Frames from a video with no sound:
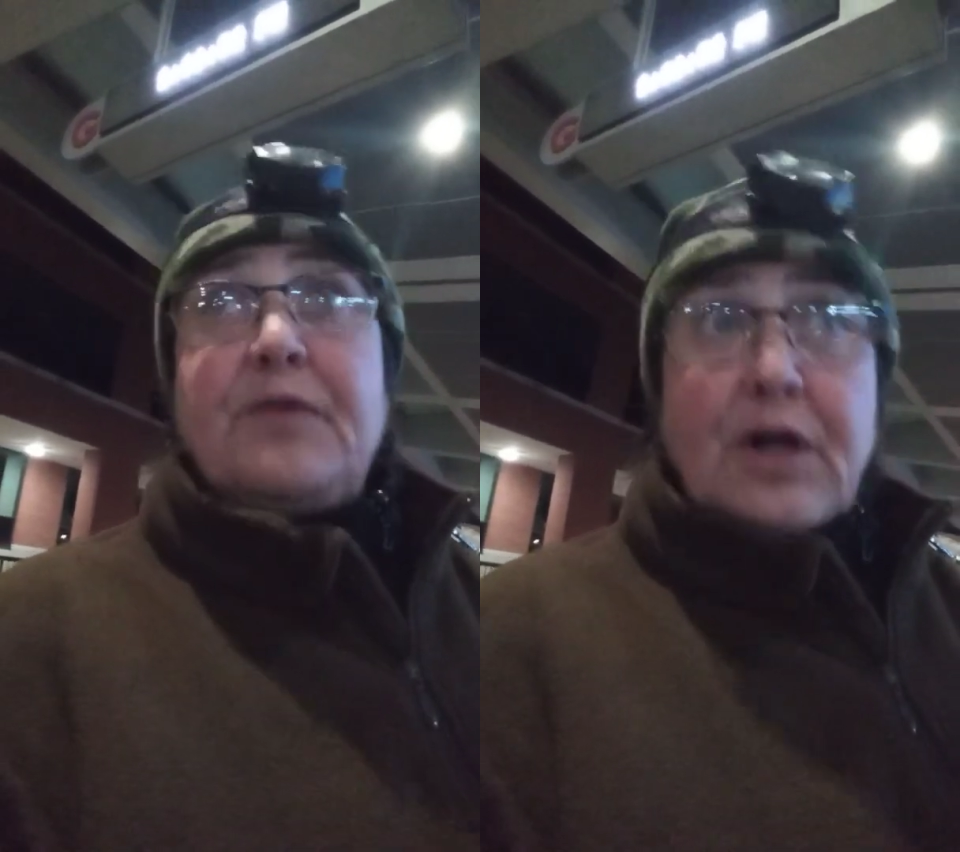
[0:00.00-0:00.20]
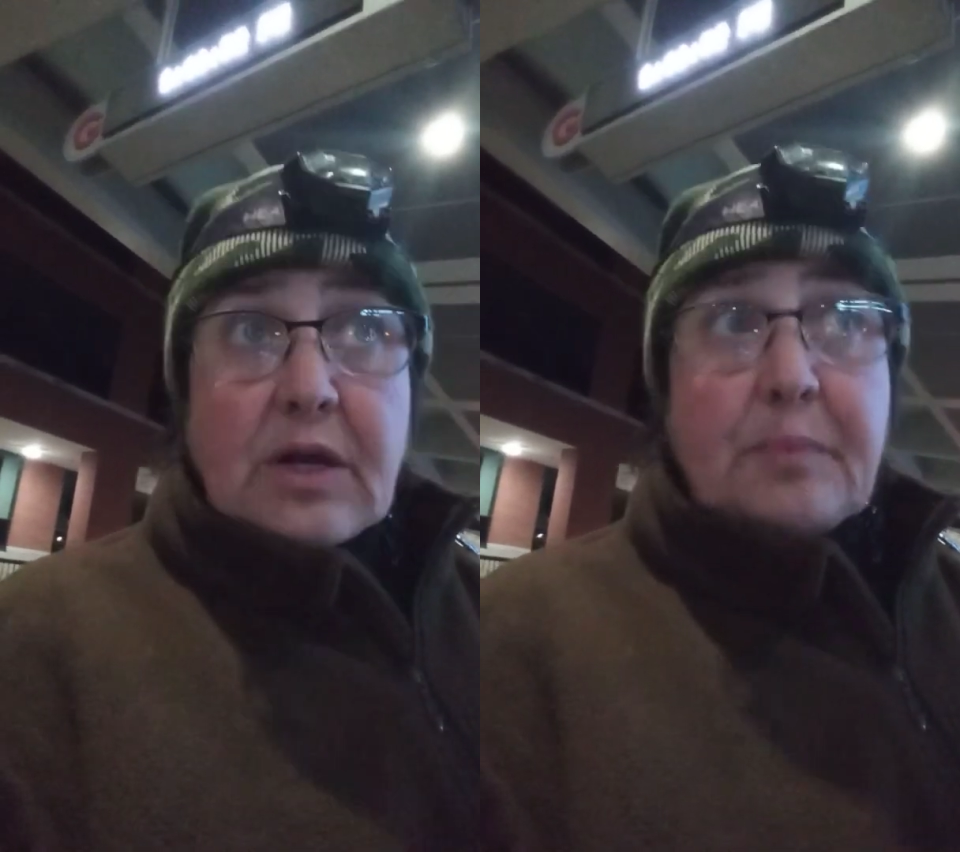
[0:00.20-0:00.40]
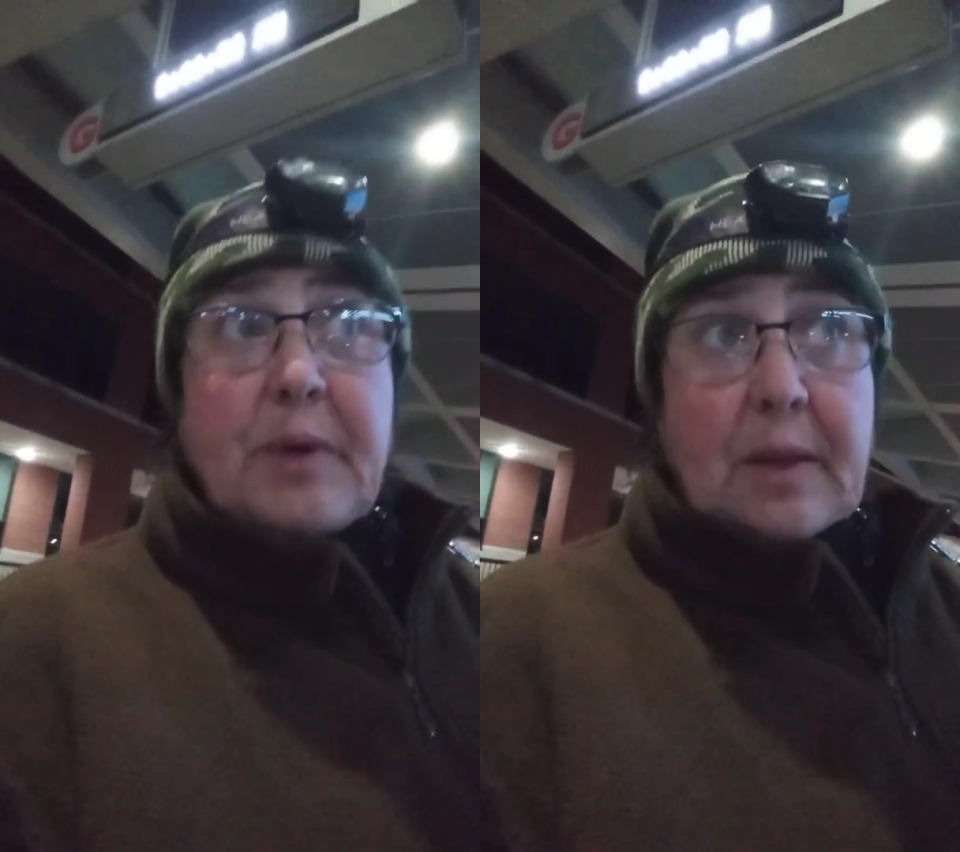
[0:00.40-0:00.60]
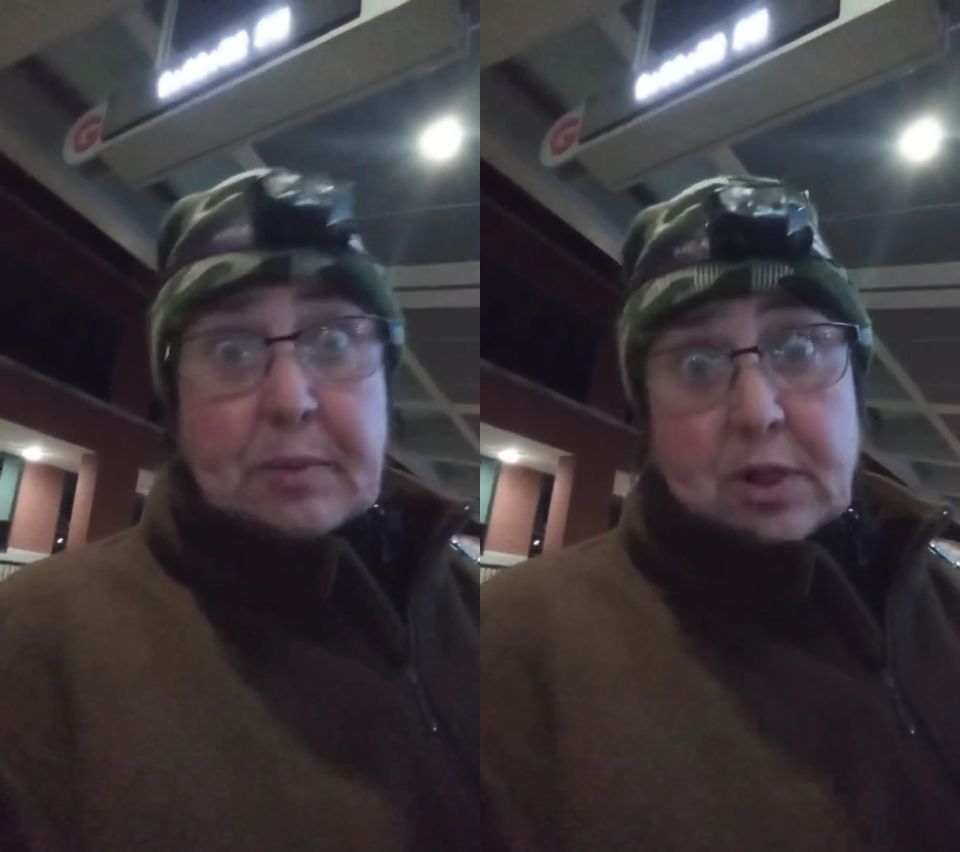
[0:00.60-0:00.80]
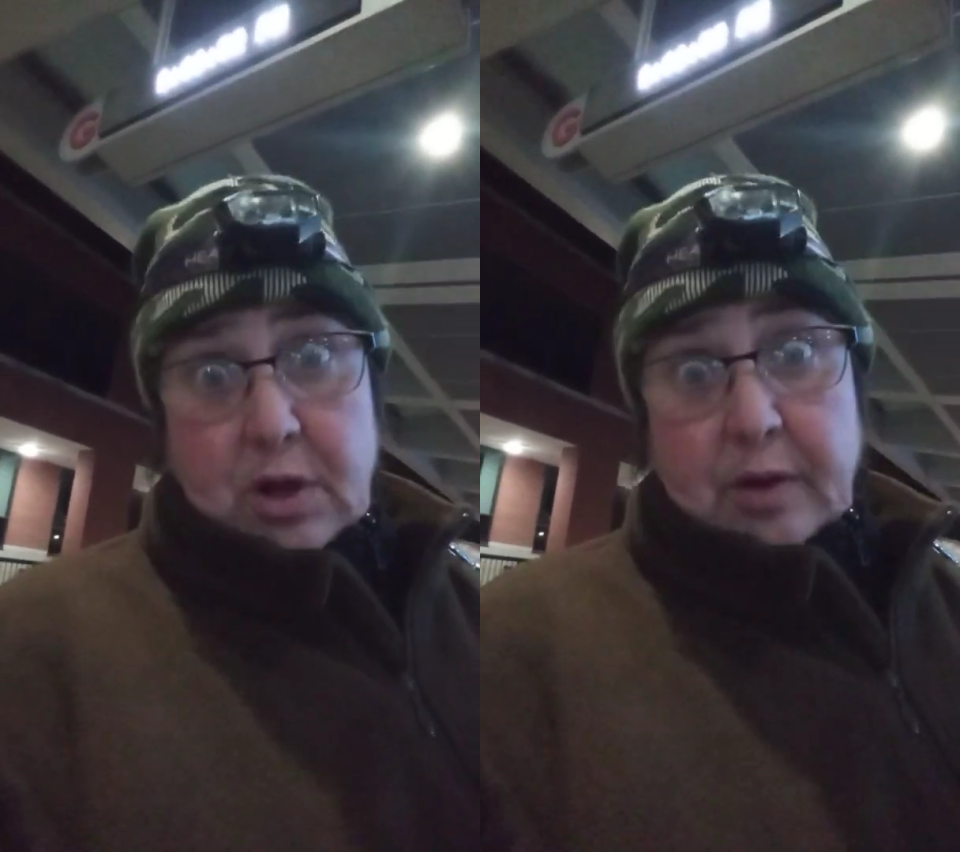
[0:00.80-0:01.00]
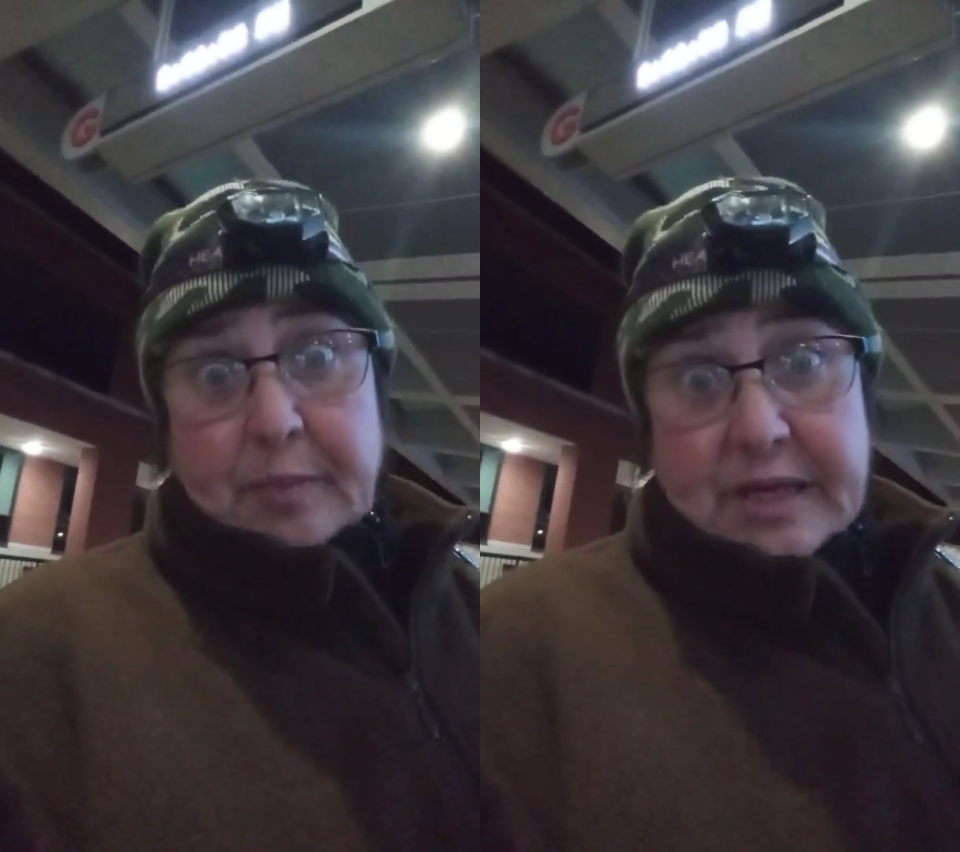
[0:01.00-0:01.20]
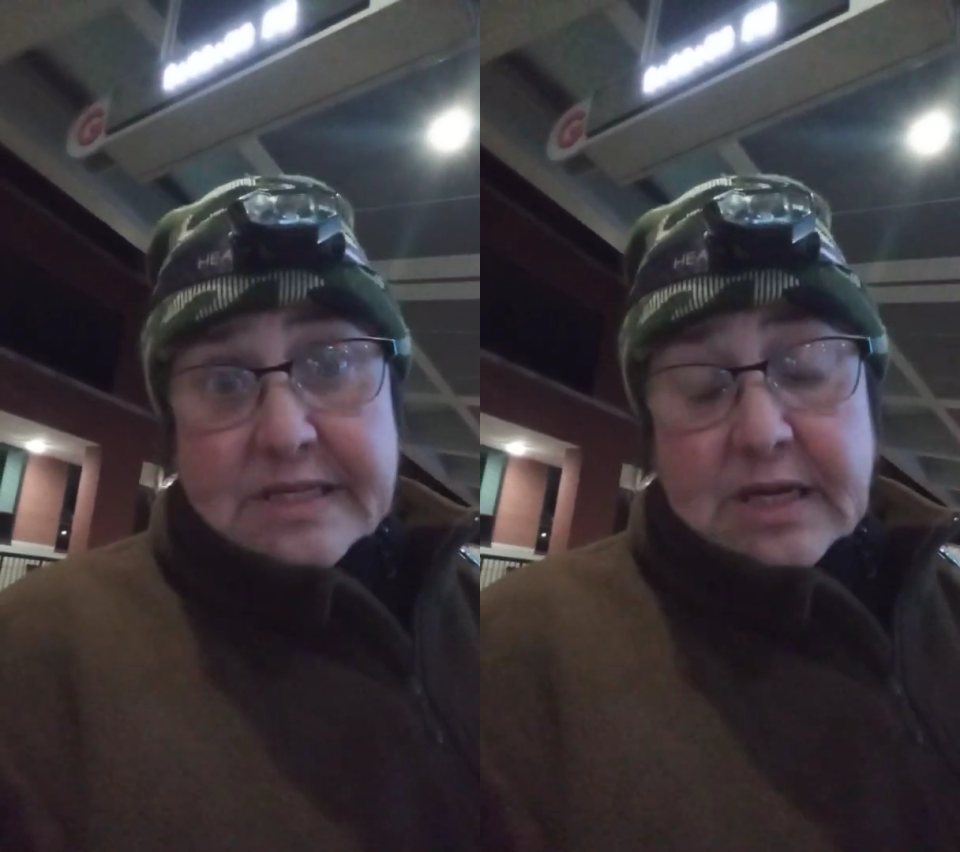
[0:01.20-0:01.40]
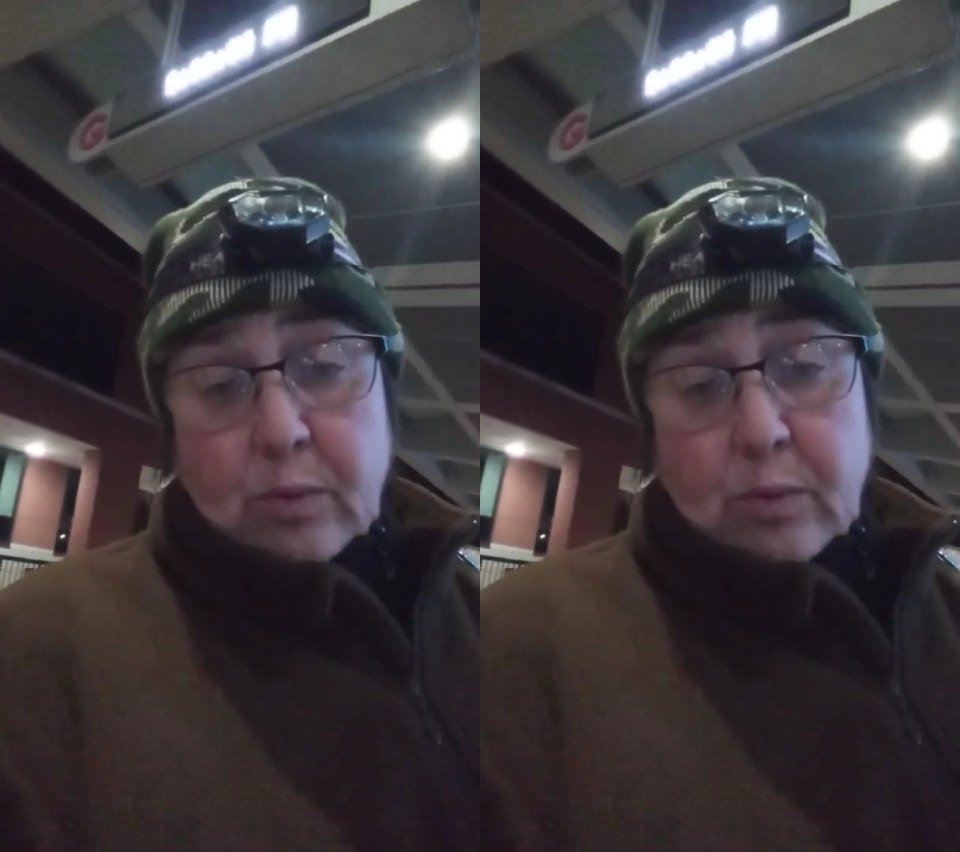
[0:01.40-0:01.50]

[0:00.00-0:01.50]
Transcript: Full of people on a busy,